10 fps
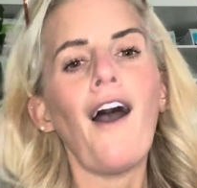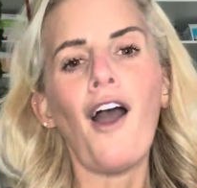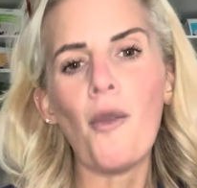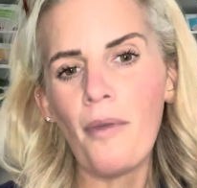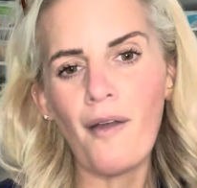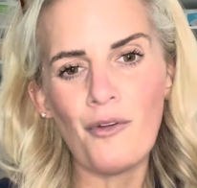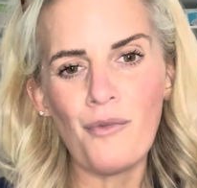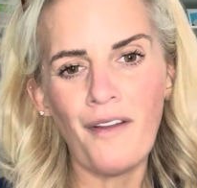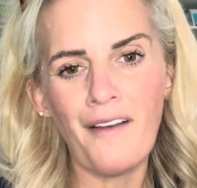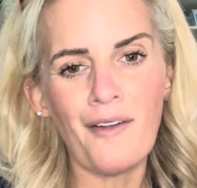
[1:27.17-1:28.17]
I hope you're having a
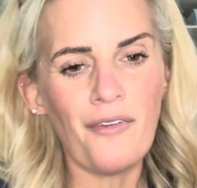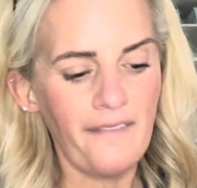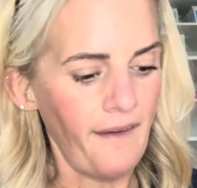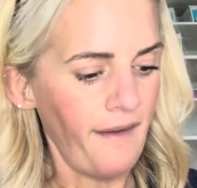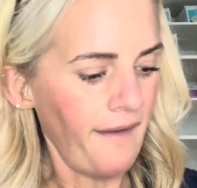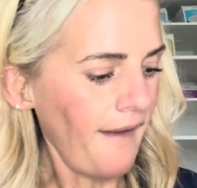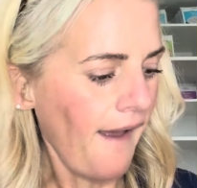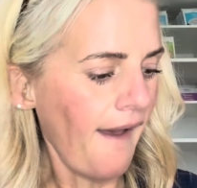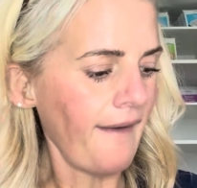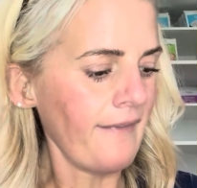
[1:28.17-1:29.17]
really lovely day,
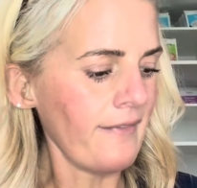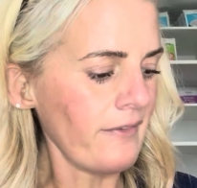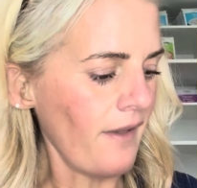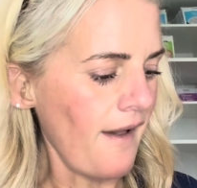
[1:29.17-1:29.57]
and